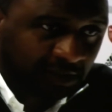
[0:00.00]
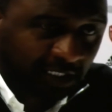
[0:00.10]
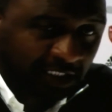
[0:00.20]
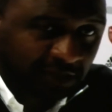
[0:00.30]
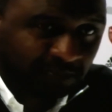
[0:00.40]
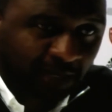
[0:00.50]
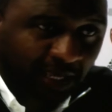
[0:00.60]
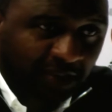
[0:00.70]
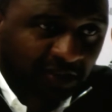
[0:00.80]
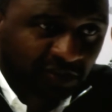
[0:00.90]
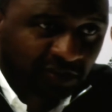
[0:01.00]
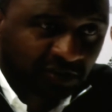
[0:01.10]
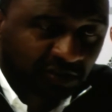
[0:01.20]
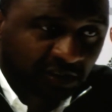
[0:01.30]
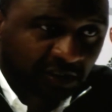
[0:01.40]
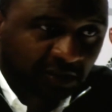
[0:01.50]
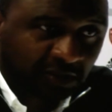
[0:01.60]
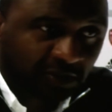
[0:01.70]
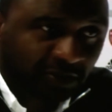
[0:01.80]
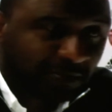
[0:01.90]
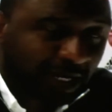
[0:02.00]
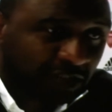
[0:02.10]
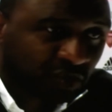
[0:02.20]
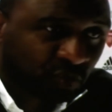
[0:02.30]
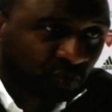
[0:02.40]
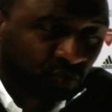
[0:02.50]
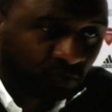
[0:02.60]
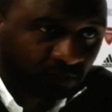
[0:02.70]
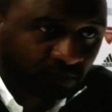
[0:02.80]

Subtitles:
there's players on the bench who